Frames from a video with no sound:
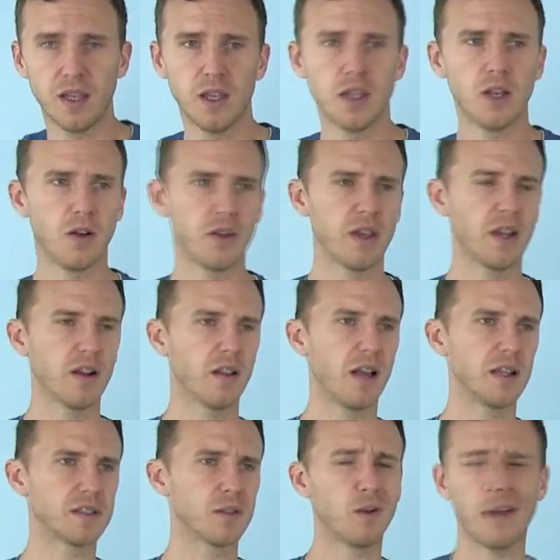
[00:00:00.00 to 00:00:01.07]
You know, you hear a
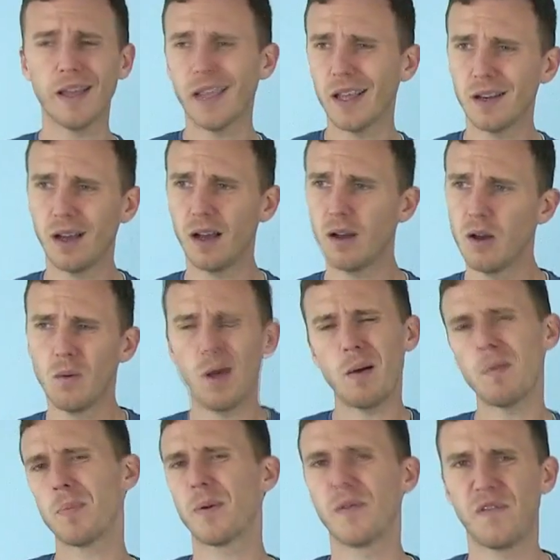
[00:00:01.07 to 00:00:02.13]
lot of time, well, I can't, well, I'm
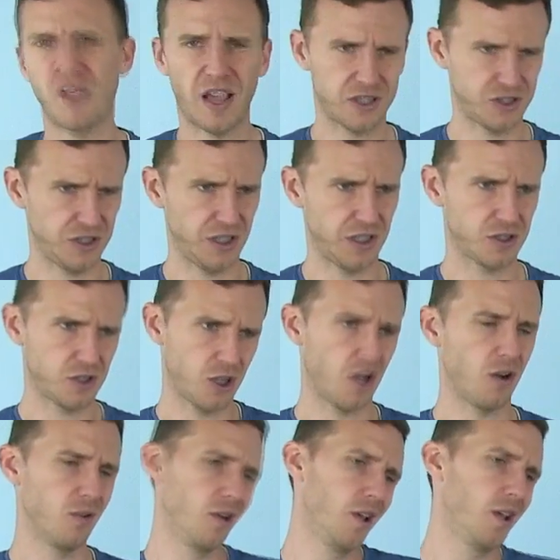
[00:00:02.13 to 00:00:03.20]
a perfectionist,
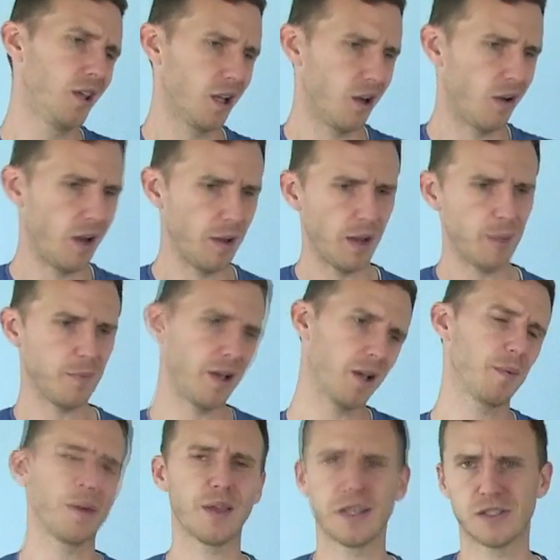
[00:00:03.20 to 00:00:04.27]
so, you know, I'm not going to
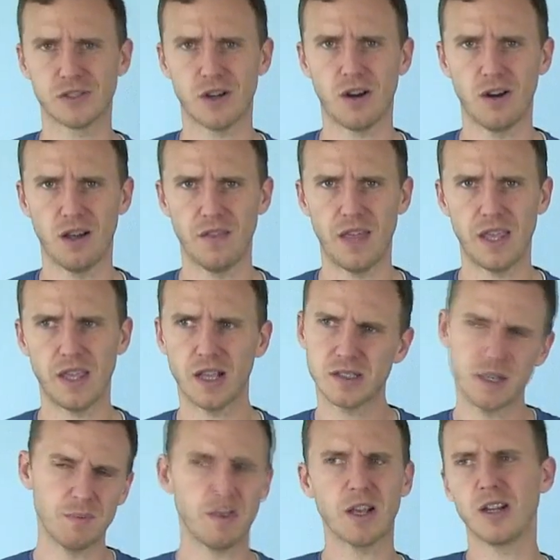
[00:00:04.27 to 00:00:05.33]
be able to get started on that yet, because
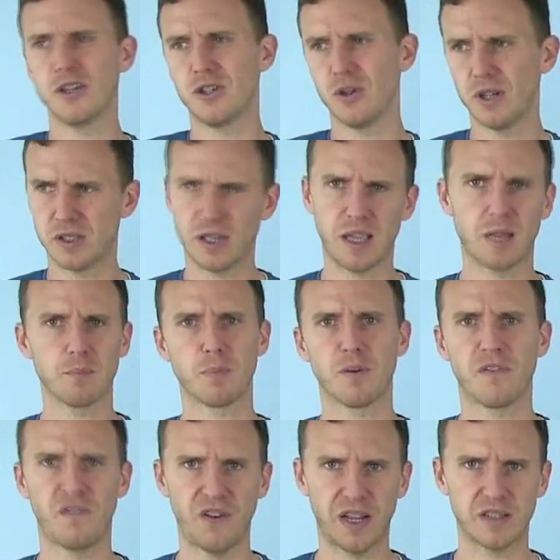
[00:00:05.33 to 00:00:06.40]
I'm not going to do it till I can
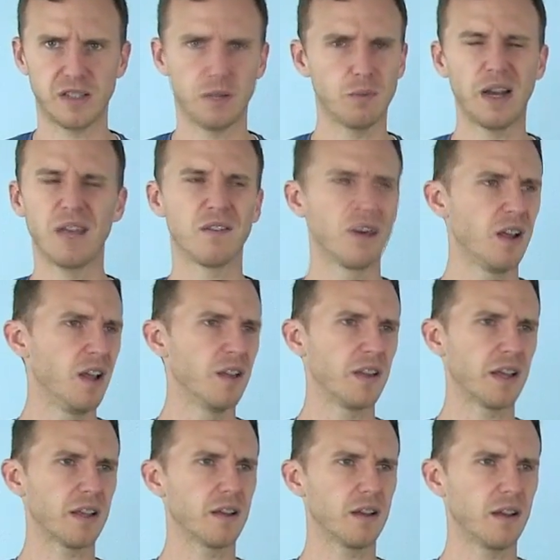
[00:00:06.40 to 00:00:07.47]
perfect it, whatever.
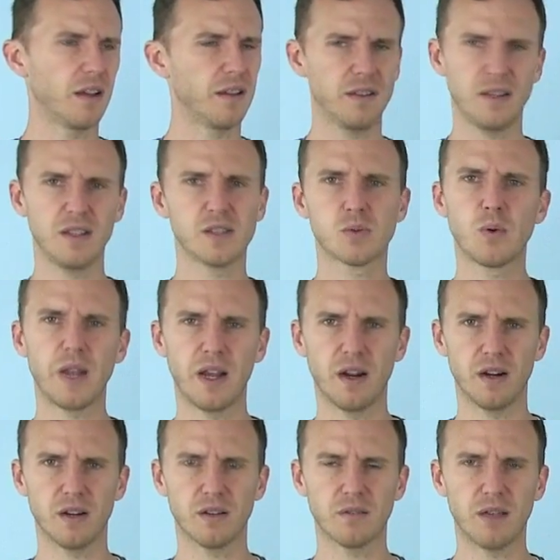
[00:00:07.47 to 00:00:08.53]
Like, it's
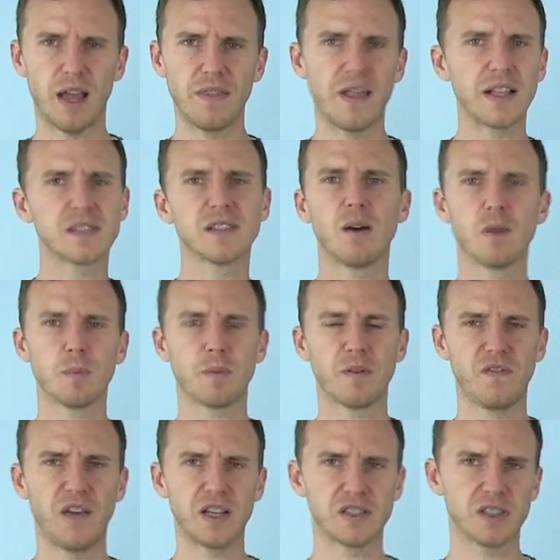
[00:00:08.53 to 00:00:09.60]
weird, right? That's not what a
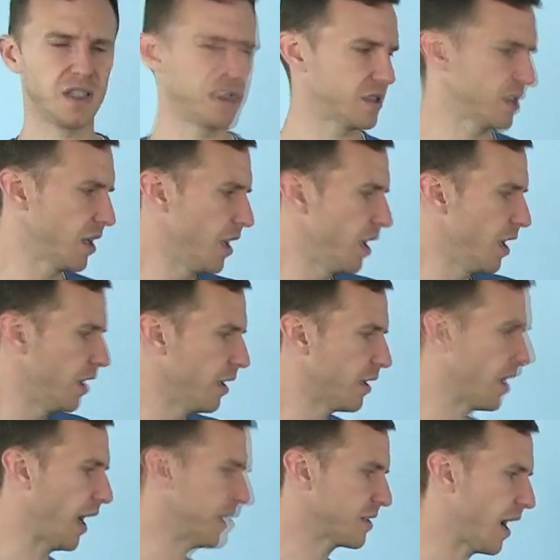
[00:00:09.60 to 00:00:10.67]
perfectionist.
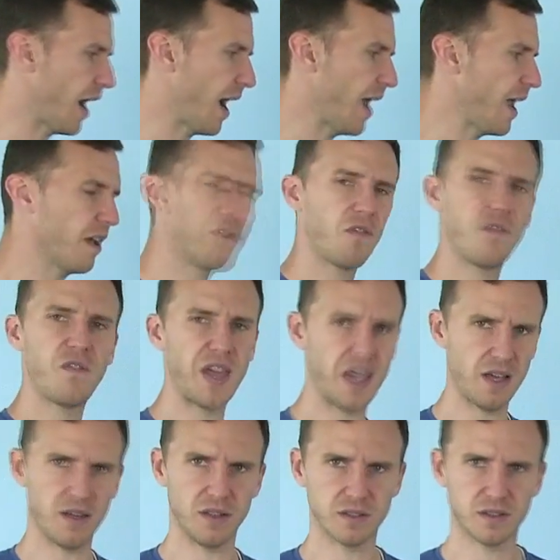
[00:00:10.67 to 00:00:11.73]
Guys, I have
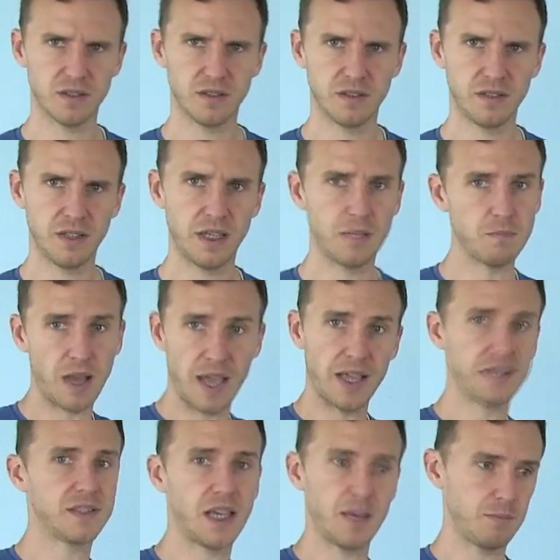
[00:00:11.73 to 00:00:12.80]
failed in my
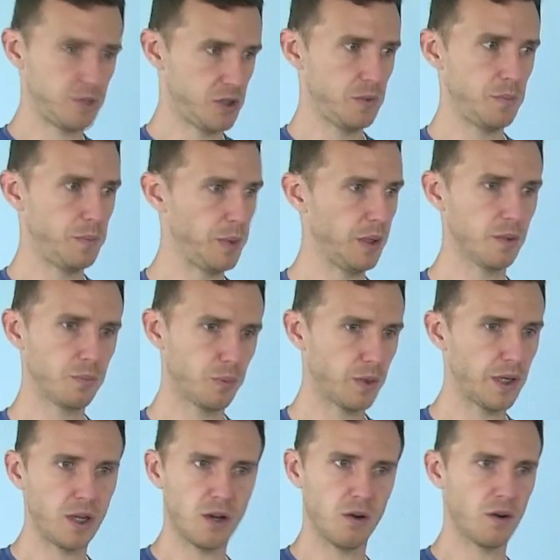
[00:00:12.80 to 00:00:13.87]
attempt to build
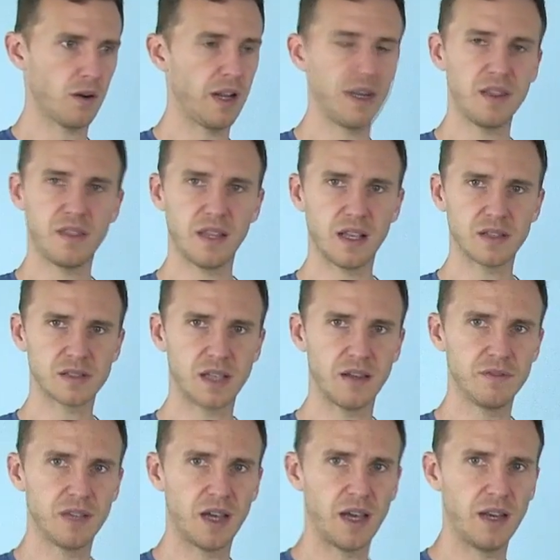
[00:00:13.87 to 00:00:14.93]
Brio or anything else
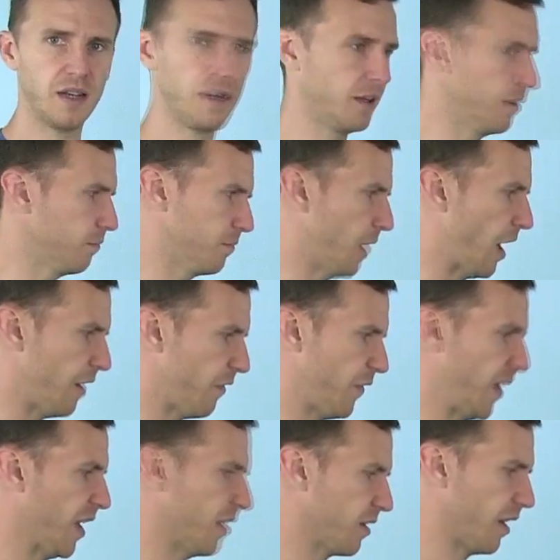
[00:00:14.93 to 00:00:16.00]
I've done. I've
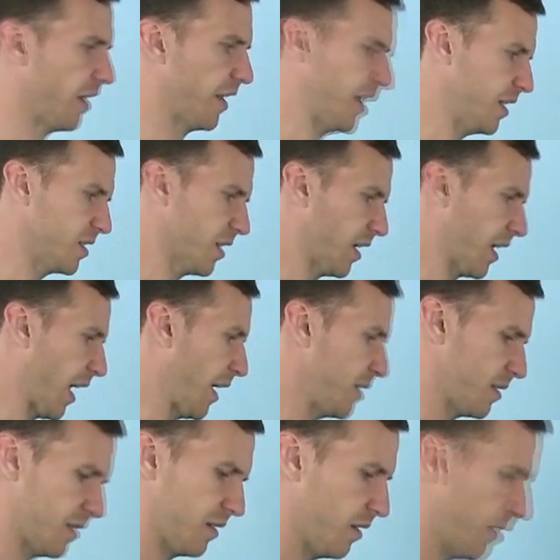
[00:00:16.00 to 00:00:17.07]
failed easily,
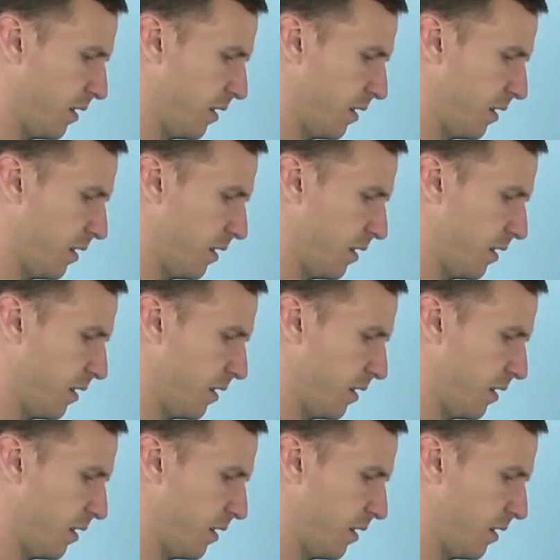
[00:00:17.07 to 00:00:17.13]
guys.